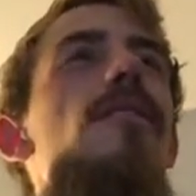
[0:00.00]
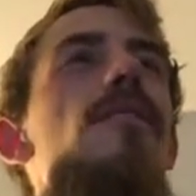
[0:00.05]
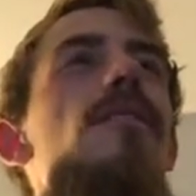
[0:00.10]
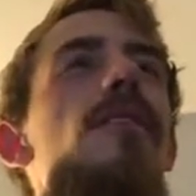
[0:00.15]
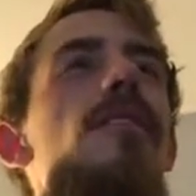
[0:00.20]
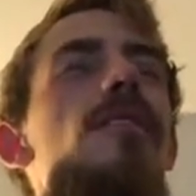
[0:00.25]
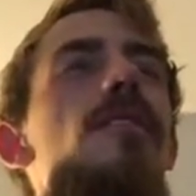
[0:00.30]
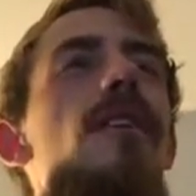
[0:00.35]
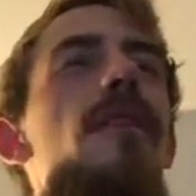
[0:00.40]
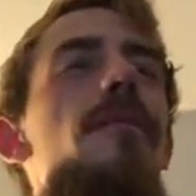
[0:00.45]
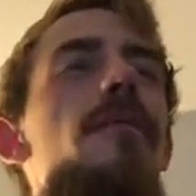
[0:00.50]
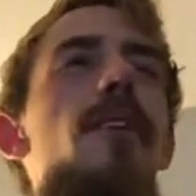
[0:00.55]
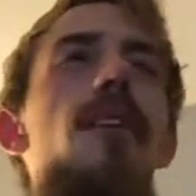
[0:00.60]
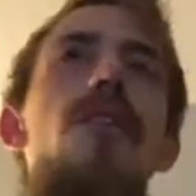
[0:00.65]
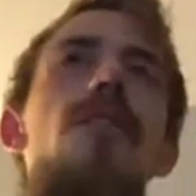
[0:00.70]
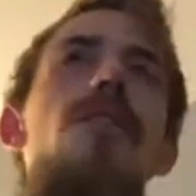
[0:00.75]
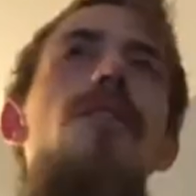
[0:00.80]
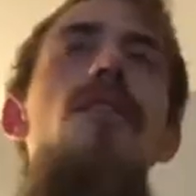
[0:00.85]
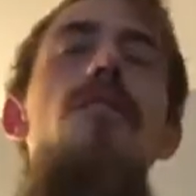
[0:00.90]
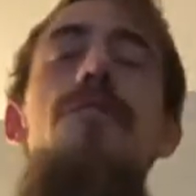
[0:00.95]
I
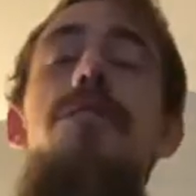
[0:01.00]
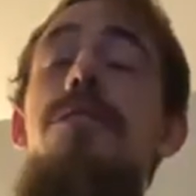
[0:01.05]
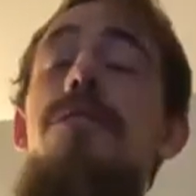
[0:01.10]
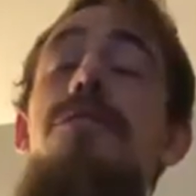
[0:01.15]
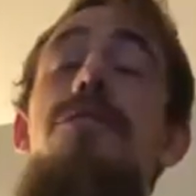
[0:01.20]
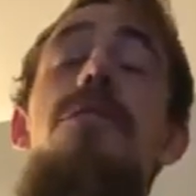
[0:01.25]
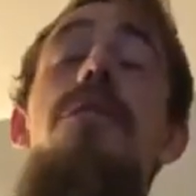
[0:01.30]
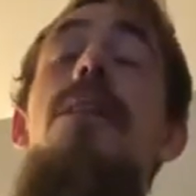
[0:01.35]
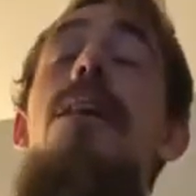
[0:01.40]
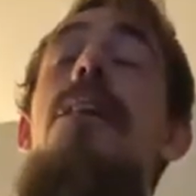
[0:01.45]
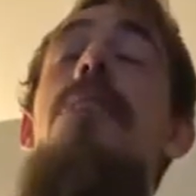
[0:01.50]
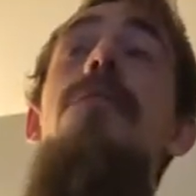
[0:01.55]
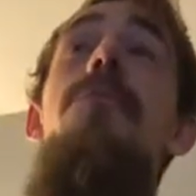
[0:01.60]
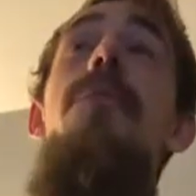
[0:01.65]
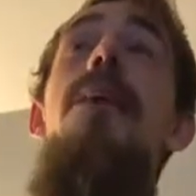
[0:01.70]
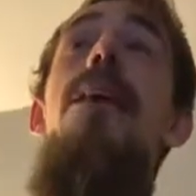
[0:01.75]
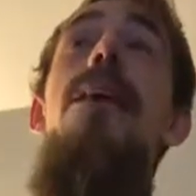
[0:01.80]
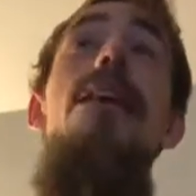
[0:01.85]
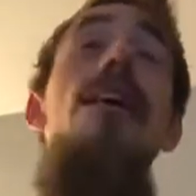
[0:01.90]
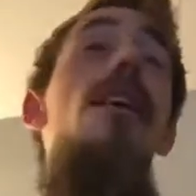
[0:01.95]
don't know if it's for
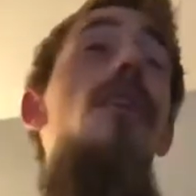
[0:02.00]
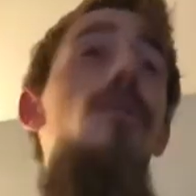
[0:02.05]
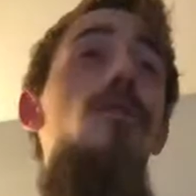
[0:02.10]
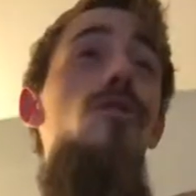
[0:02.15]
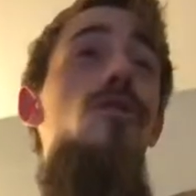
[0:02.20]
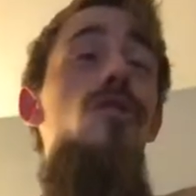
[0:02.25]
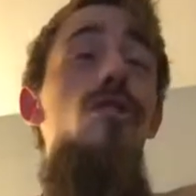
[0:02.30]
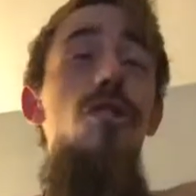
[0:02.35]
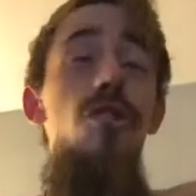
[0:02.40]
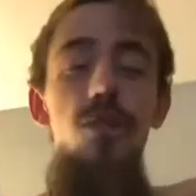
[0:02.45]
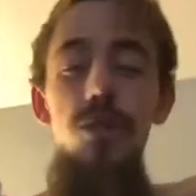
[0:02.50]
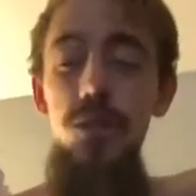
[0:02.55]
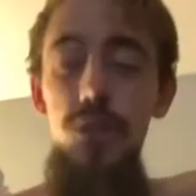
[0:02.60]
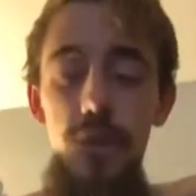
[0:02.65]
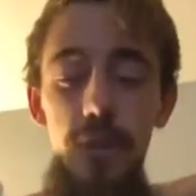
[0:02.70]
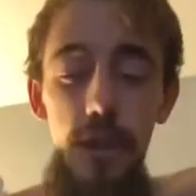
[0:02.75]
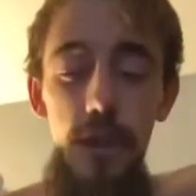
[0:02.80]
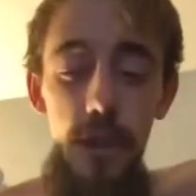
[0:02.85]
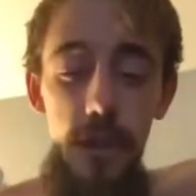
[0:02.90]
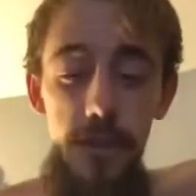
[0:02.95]
everybody else
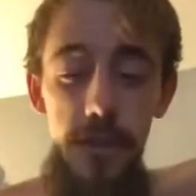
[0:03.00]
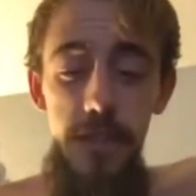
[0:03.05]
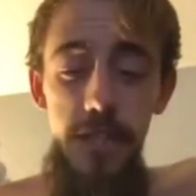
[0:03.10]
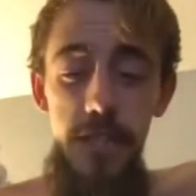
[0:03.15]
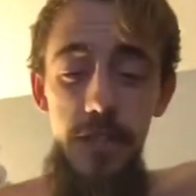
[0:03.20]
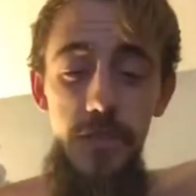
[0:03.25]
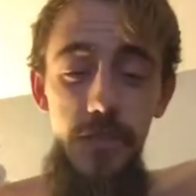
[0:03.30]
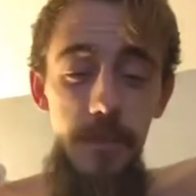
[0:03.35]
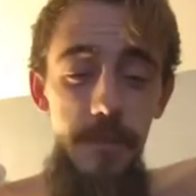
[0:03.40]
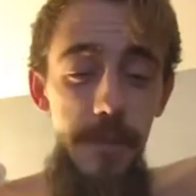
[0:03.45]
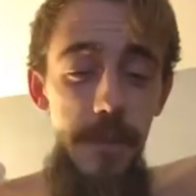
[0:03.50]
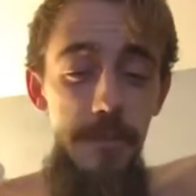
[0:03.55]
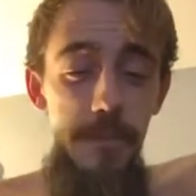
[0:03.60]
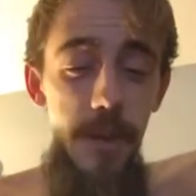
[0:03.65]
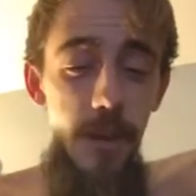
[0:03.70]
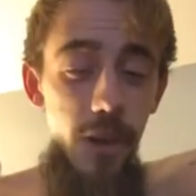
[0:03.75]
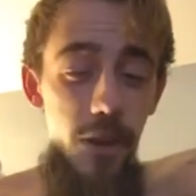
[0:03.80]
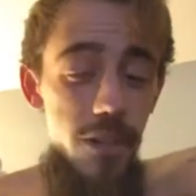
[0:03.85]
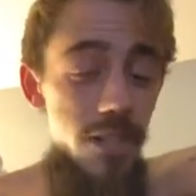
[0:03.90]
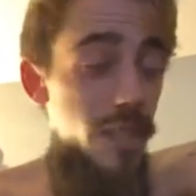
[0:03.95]
too, or if it's just for me
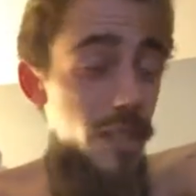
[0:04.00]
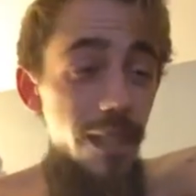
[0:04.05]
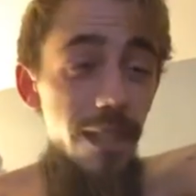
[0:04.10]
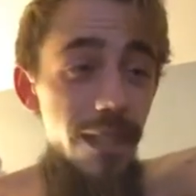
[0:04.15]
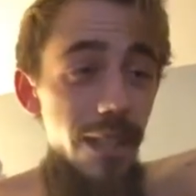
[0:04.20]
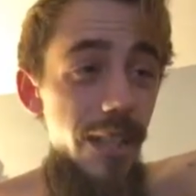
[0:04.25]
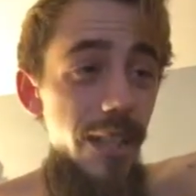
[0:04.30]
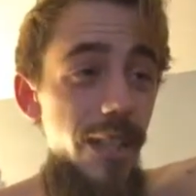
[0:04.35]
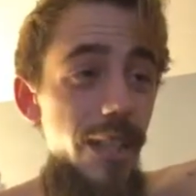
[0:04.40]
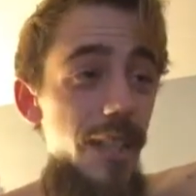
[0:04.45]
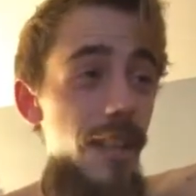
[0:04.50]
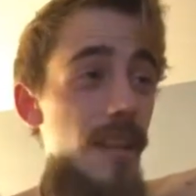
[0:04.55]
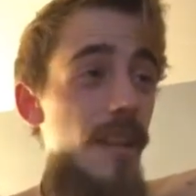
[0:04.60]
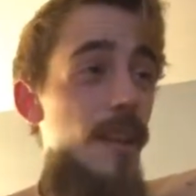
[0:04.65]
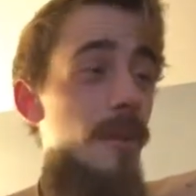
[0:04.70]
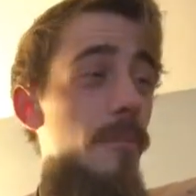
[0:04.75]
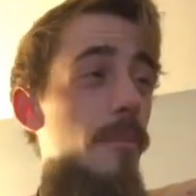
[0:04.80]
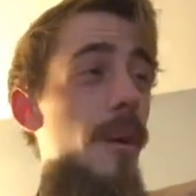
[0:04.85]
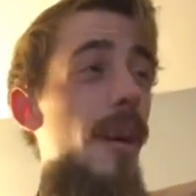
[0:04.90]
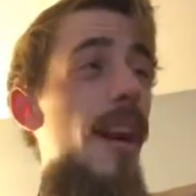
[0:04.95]
personally,
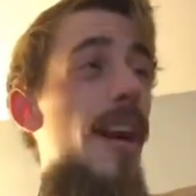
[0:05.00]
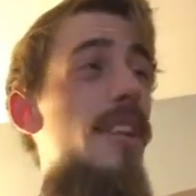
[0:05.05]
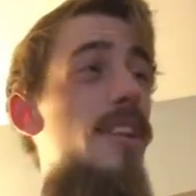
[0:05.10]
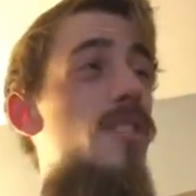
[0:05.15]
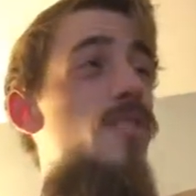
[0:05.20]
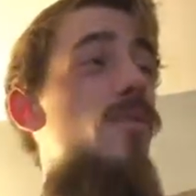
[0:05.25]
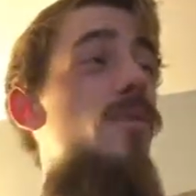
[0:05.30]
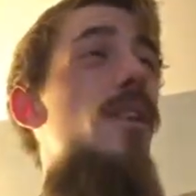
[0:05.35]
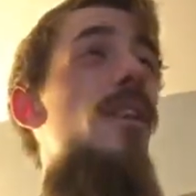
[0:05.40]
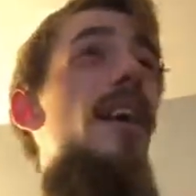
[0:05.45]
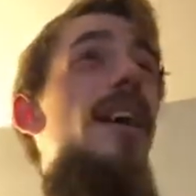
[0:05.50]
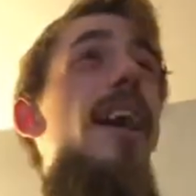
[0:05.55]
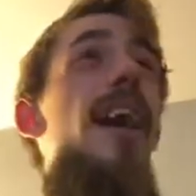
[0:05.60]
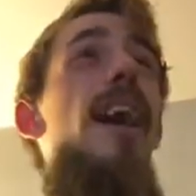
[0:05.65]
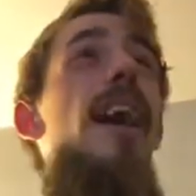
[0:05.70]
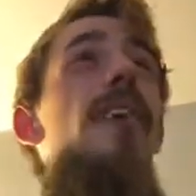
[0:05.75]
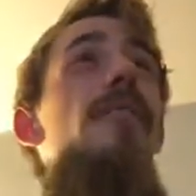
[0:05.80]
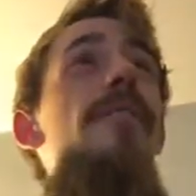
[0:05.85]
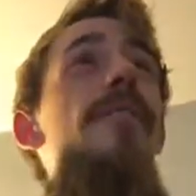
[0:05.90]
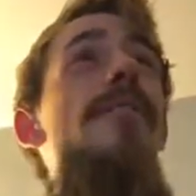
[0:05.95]
but I just feel like
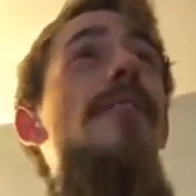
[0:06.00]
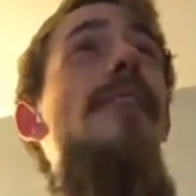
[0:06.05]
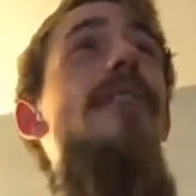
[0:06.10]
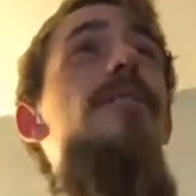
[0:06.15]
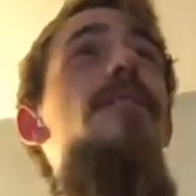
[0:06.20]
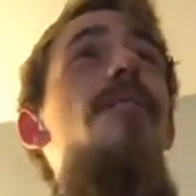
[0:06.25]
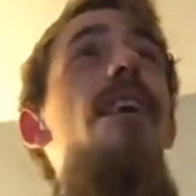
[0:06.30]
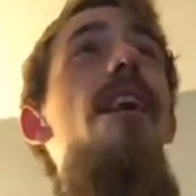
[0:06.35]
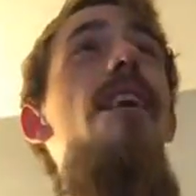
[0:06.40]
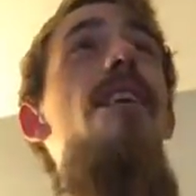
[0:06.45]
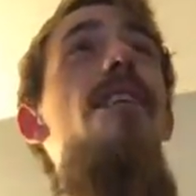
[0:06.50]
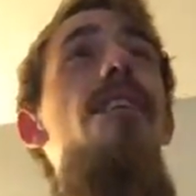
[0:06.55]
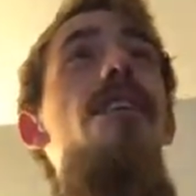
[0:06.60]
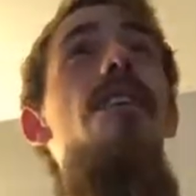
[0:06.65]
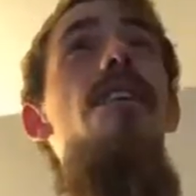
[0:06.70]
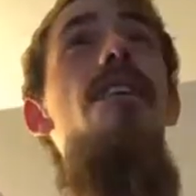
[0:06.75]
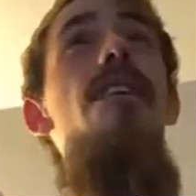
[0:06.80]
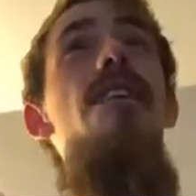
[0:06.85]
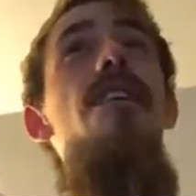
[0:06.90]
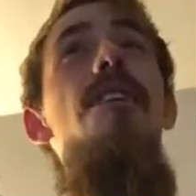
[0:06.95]
everything's kind of
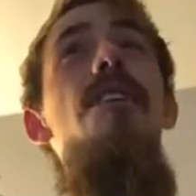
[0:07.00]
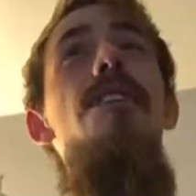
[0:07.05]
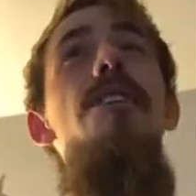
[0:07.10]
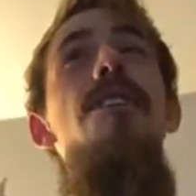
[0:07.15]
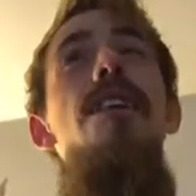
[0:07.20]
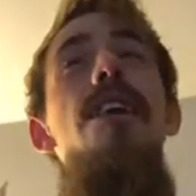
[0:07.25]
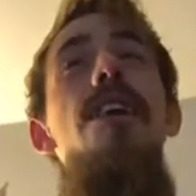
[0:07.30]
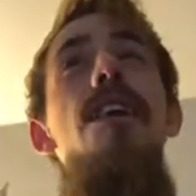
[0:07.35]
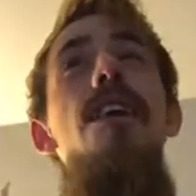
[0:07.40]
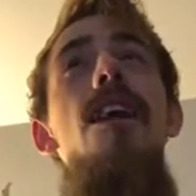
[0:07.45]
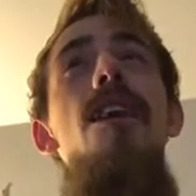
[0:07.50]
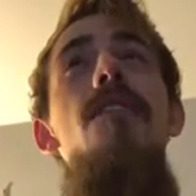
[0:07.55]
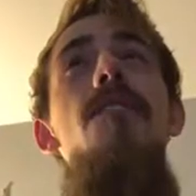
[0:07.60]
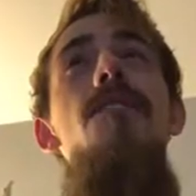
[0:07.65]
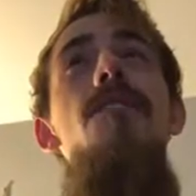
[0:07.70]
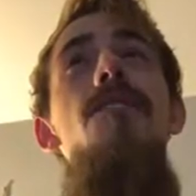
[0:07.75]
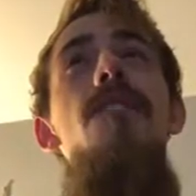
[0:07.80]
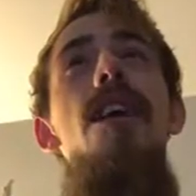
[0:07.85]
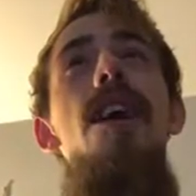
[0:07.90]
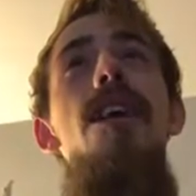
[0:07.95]
taking
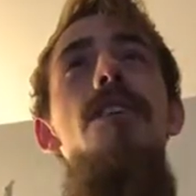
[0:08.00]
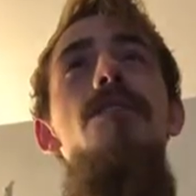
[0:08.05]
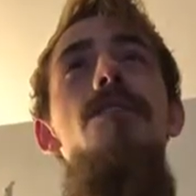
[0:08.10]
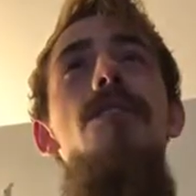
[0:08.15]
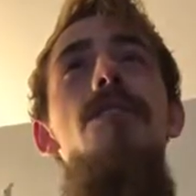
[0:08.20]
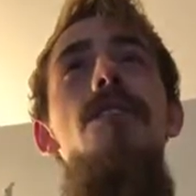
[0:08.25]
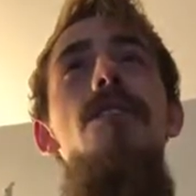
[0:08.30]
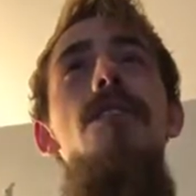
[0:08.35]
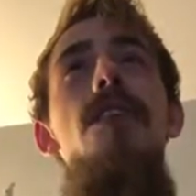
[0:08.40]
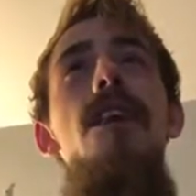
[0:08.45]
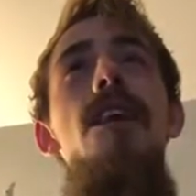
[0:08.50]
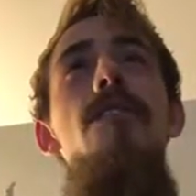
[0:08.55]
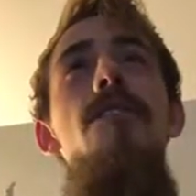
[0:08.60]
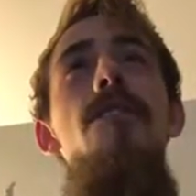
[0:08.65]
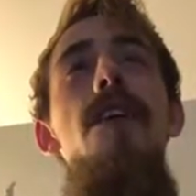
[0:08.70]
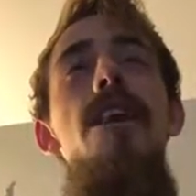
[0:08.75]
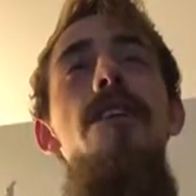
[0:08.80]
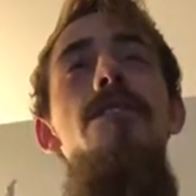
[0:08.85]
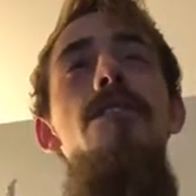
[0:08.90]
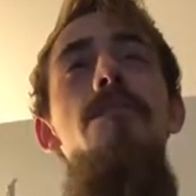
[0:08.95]
off faster, at a
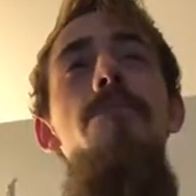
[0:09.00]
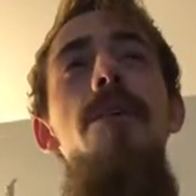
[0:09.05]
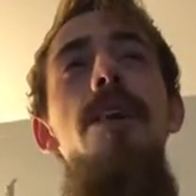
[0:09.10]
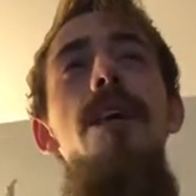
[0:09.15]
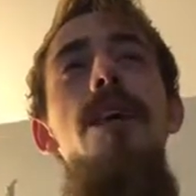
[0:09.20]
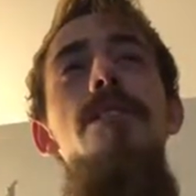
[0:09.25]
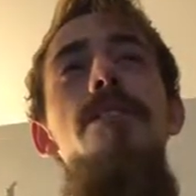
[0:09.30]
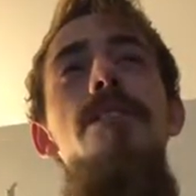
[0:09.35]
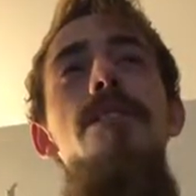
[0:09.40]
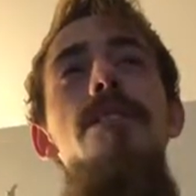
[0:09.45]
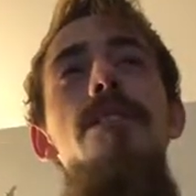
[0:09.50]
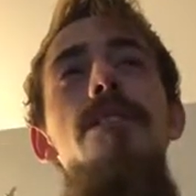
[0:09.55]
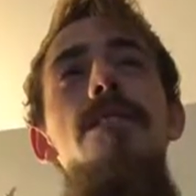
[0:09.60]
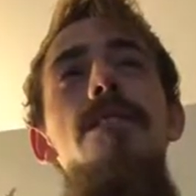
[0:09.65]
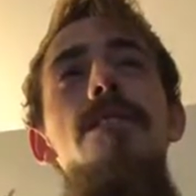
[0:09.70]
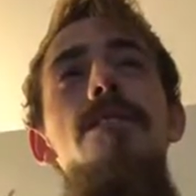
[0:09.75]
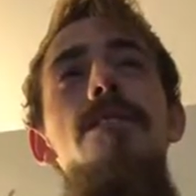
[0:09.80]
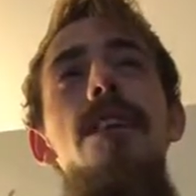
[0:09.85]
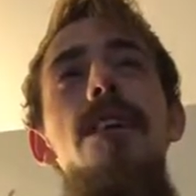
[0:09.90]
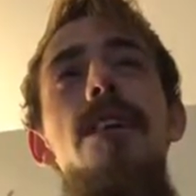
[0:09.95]
faster pace, and
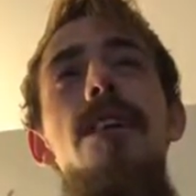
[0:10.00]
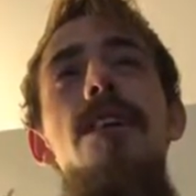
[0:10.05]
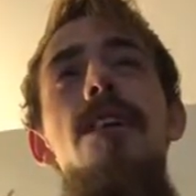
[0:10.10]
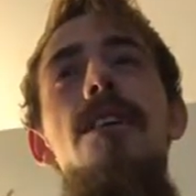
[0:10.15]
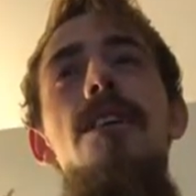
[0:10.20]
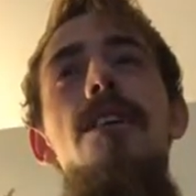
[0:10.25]
it's like,